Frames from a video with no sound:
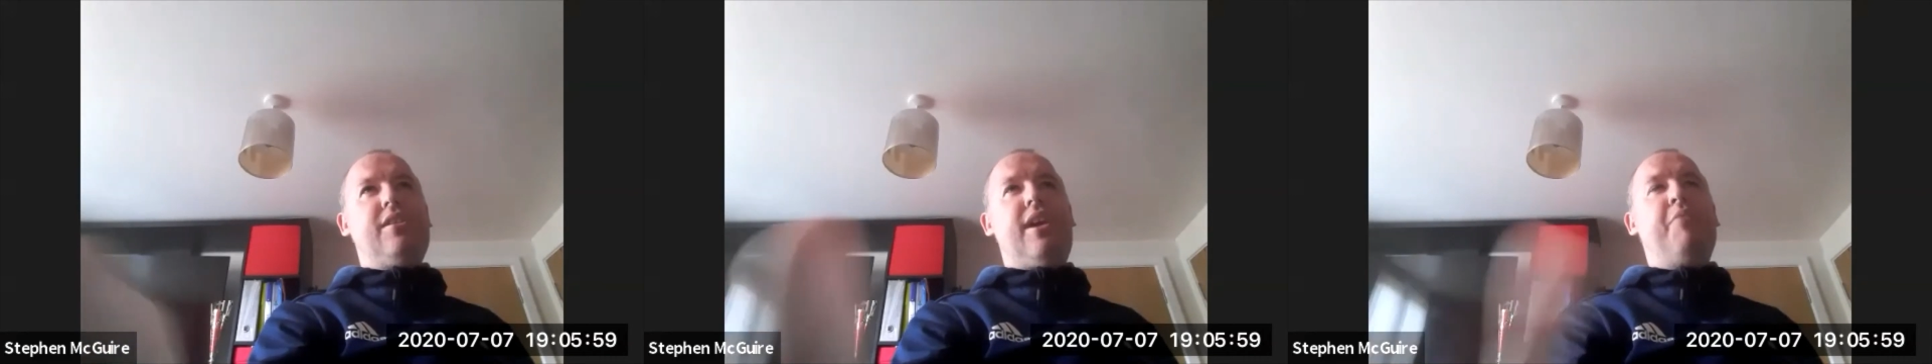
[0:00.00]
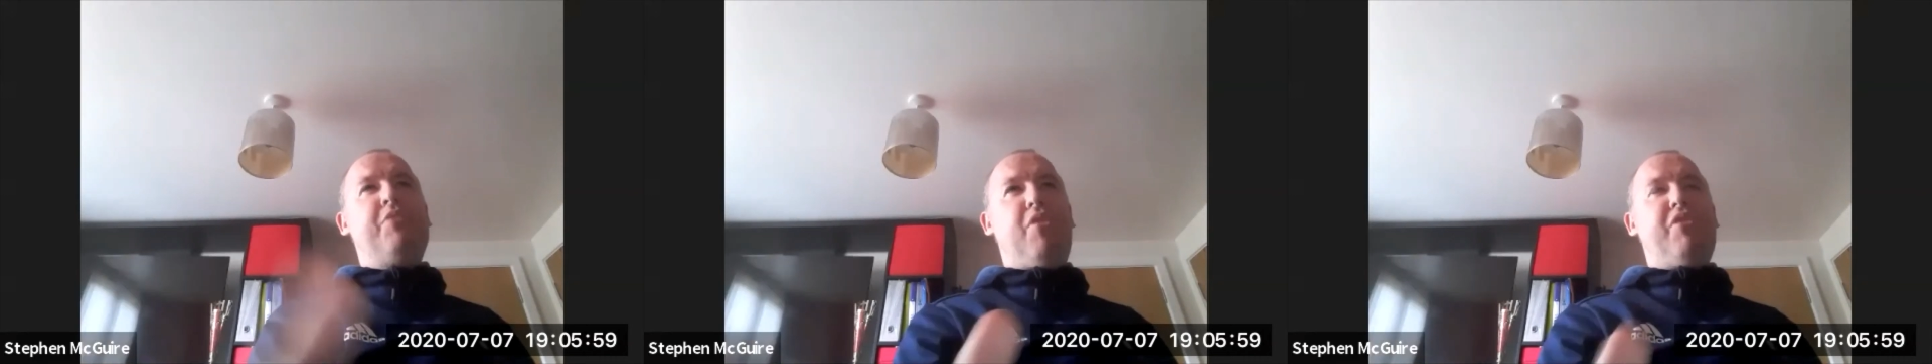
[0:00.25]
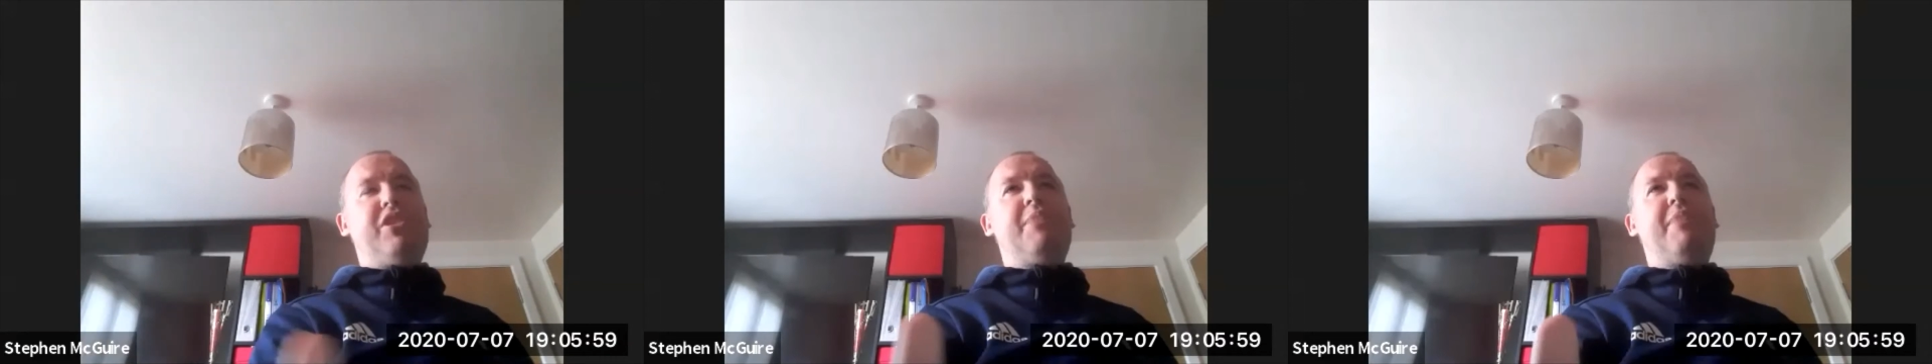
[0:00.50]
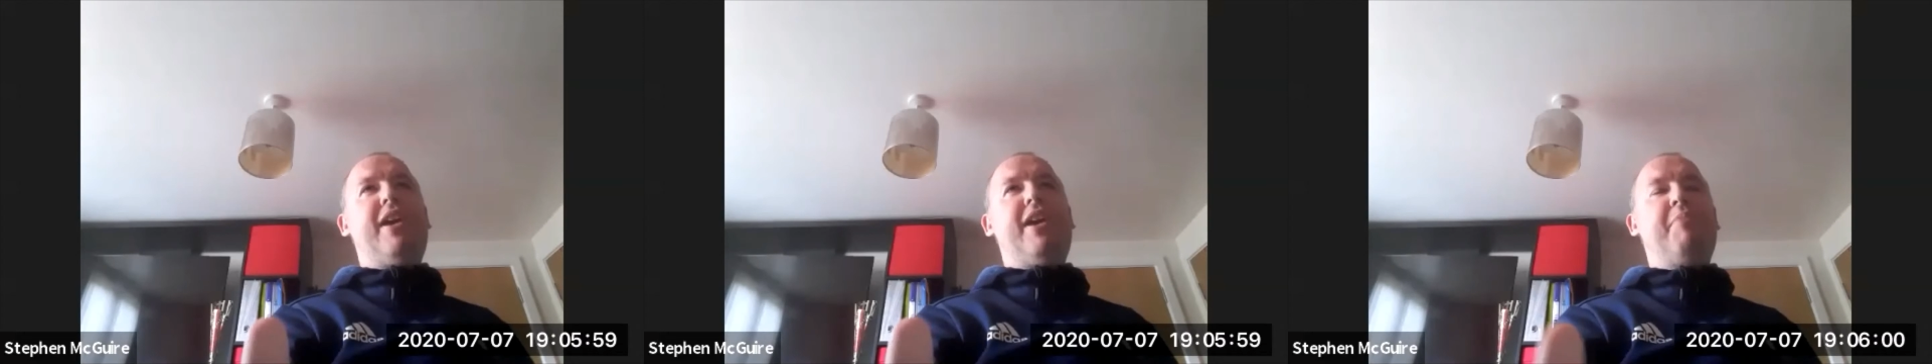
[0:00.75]
I was always in the
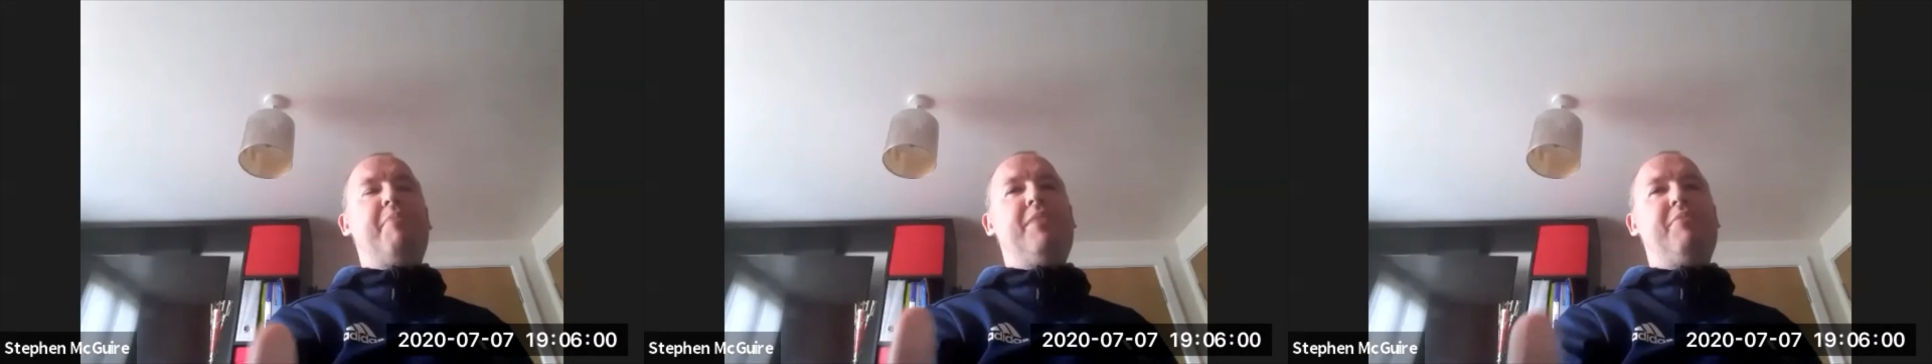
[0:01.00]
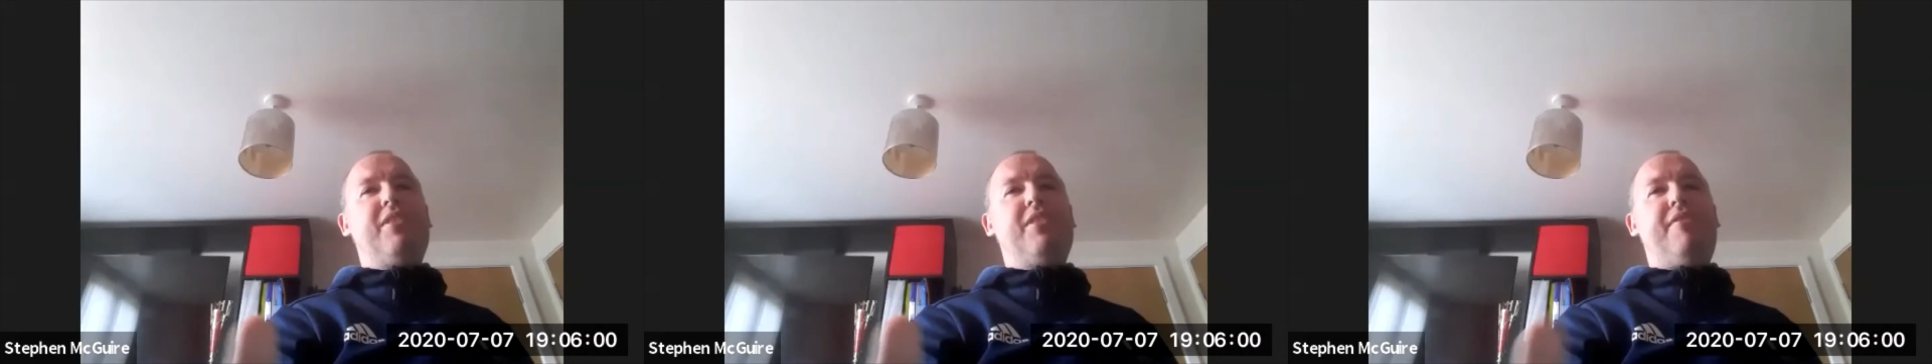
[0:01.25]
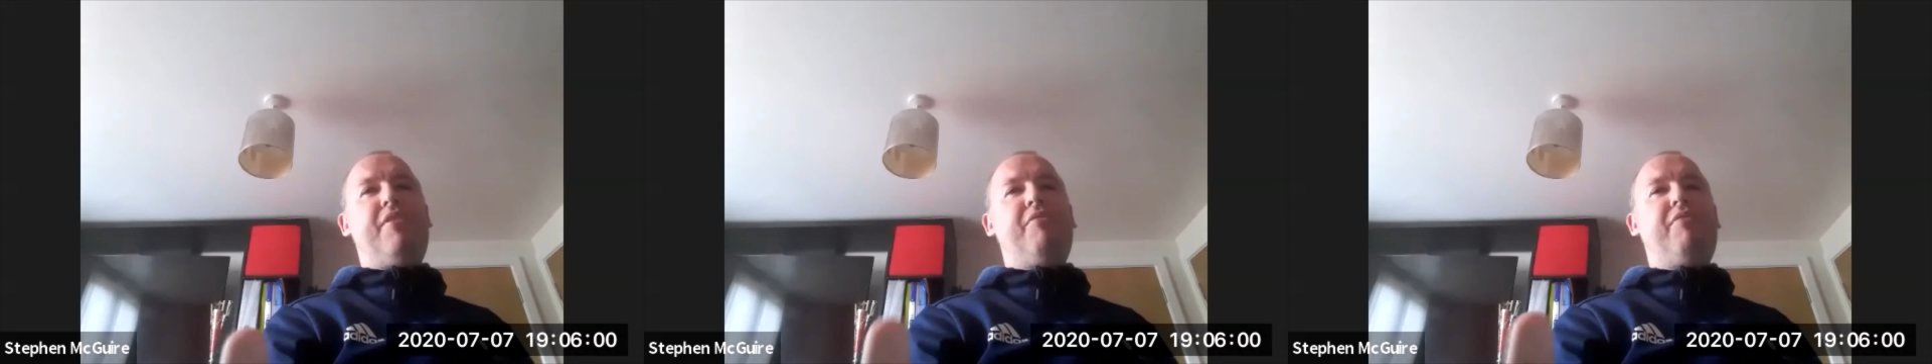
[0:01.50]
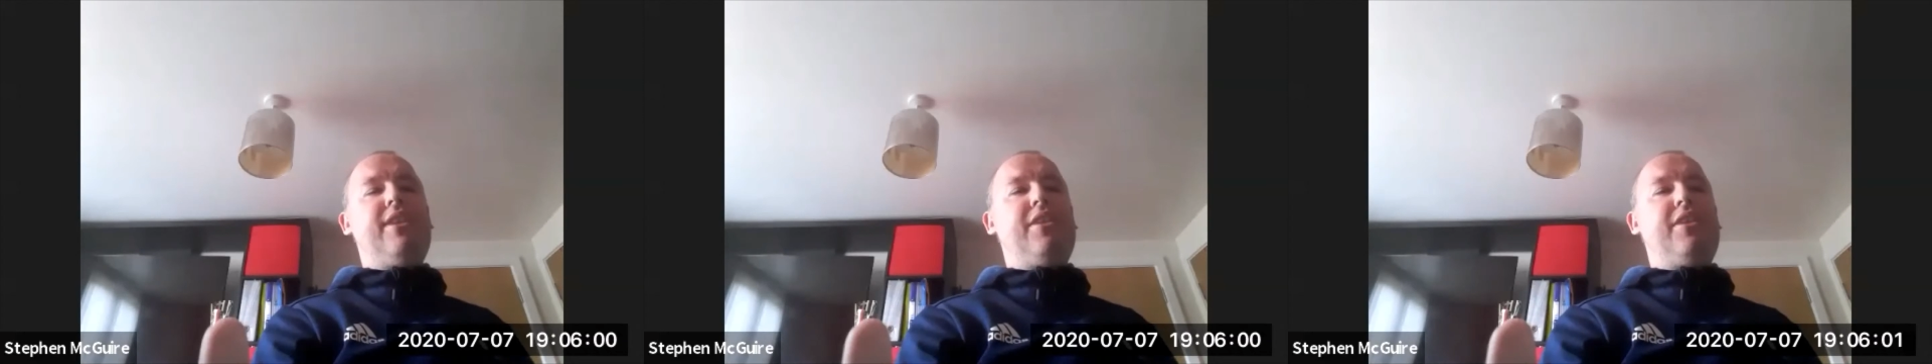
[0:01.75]
back of my mind, but never really